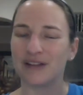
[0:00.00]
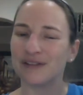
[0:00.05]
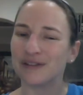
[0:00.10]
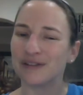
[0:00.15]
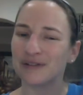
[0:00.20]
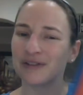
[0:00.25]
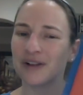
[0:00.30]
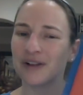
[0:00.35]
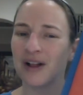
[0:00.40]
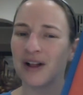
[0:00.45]
So
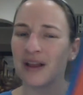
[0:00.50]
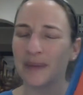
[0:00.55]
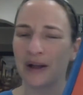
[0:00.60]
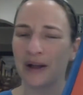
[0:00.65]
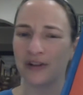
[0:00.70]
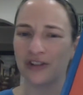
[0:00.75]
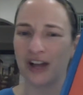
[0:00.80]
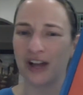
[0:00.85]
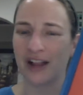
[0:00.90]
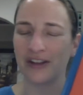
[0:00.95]
it's all
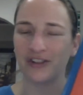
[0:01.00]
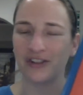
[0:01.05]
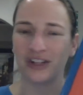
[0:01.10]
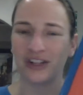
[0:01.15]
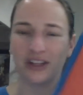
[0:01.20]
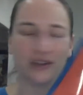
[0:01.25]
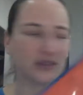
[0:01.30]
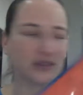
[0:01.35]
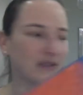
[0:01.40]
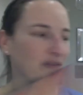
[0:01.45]
about
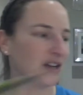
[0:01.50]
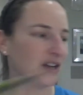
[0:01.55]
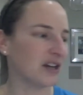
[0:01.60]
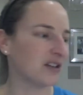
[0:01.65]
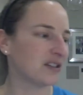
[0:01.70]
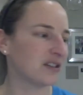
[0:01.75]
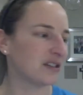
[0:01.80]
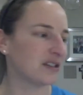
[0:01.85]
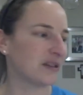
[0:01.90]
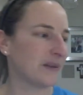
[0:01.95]
challenging those
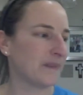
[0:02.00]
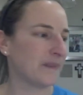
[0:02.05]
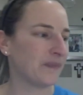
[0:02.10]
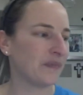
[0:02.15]
fears.